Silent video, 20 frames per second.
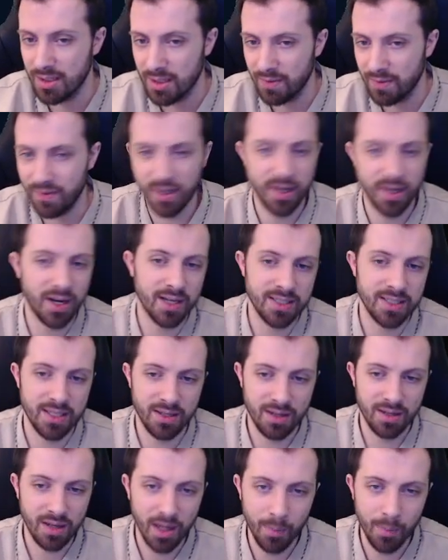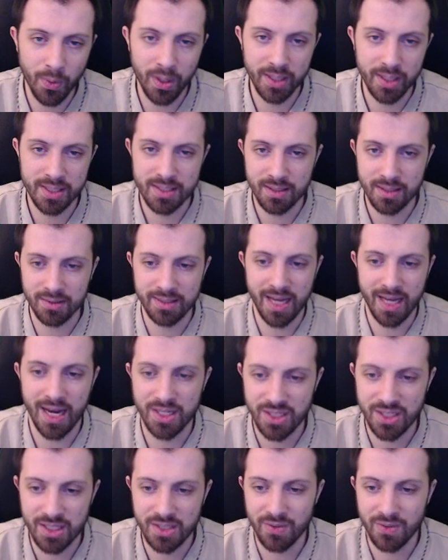very hard to hit your combo on because he'll dash it.